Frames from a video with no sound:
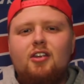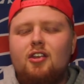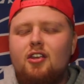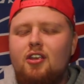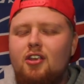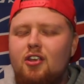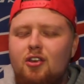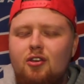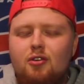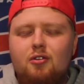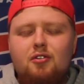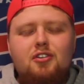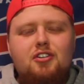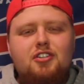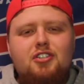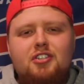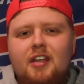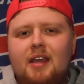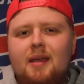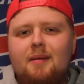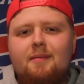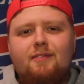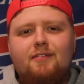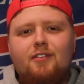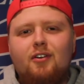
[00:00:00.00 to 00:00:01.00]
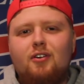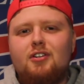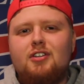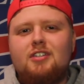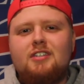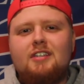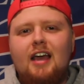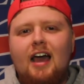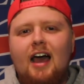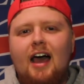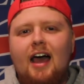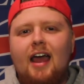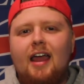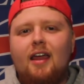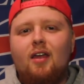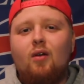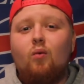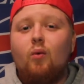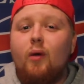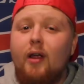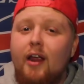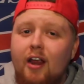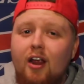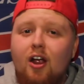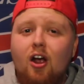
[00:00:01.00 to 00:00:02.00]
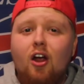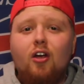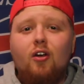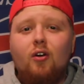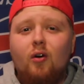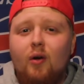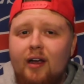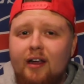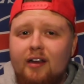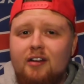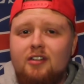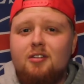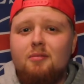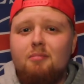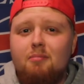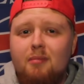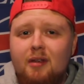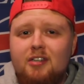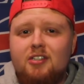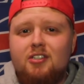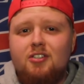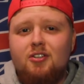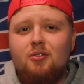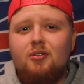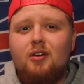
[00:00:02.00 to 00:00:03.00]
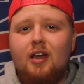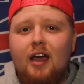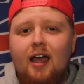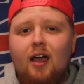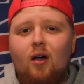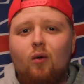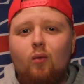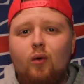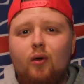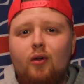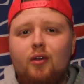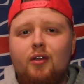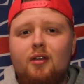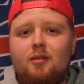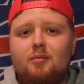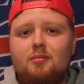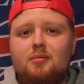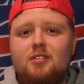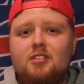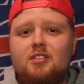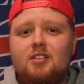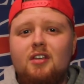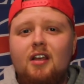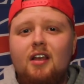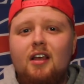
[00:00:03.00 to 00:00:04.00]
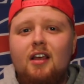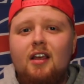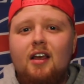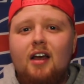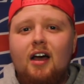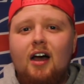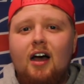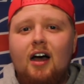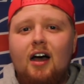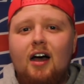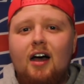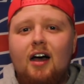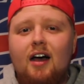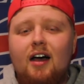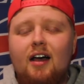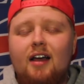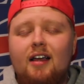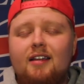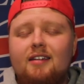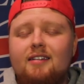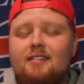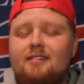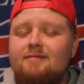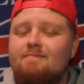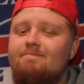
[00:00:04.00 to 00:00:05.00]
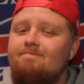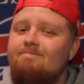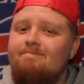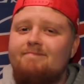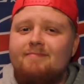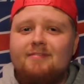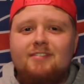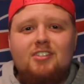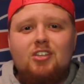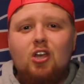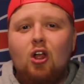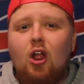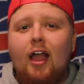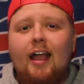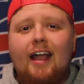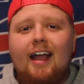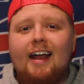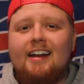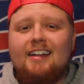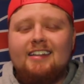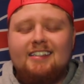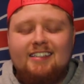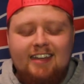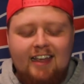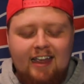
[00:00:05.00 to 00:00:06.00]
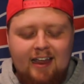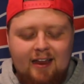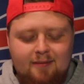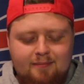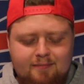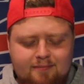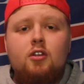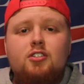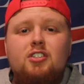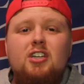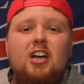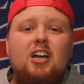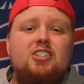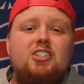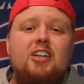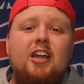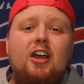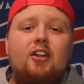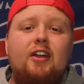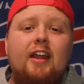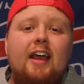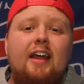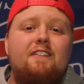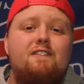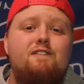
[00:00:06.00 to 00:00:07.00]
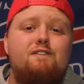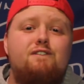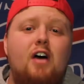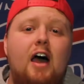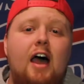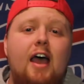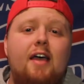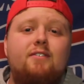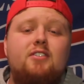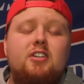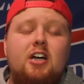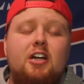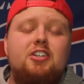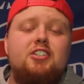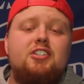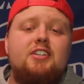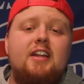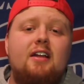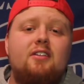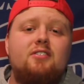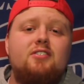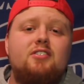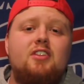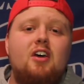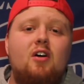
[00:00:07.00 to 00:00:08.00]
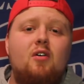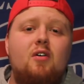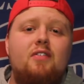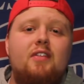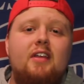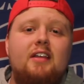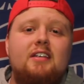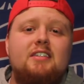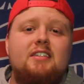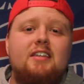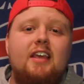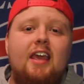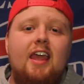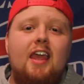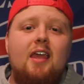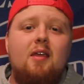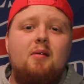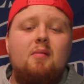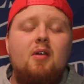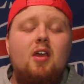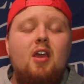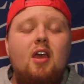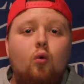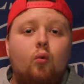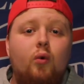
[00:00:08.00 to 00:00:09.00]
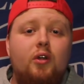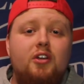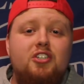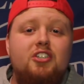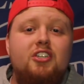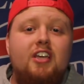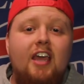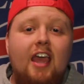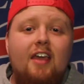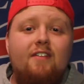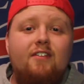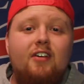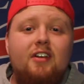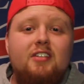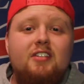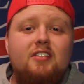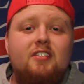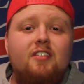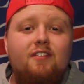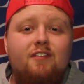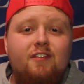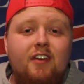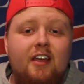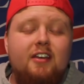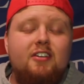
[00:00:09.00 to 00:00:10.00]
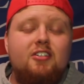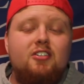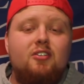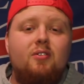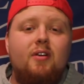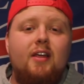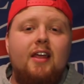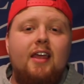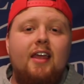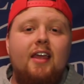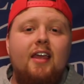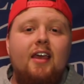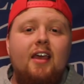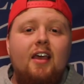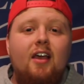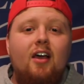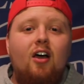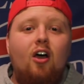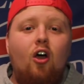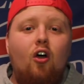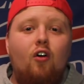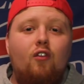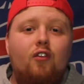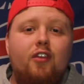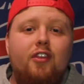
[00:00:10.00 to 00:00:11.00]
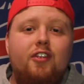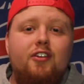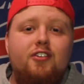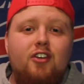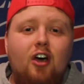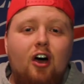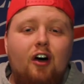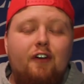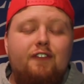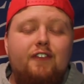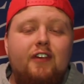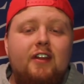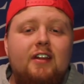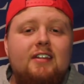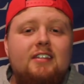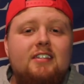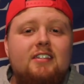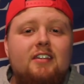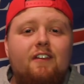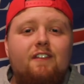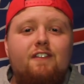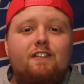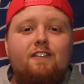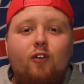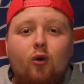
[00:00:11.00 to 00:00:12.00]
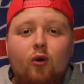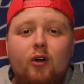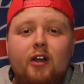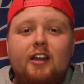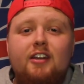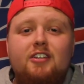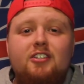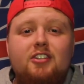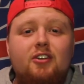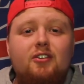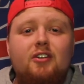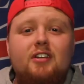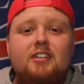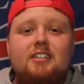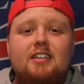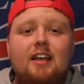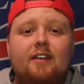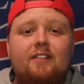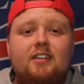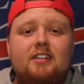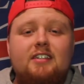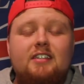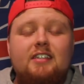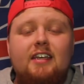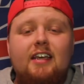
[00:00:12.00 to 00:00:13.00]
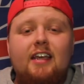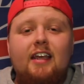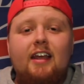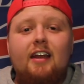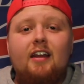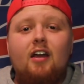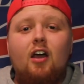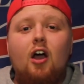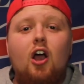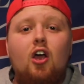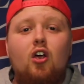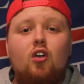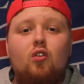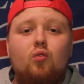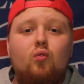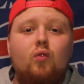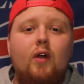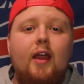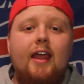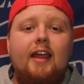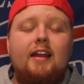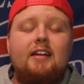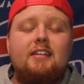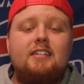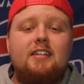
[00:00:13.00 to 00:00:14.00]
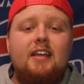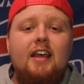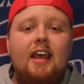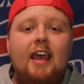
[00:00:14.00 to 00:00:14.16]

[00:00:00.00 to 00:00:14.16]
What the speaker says: huge team first guy. We are going to miss you, Kyle Williams. That's all I gotta say. Josh Allen had 5 touchdowns though in this game, which gave us the victory over the Dolphins, 42-17, a great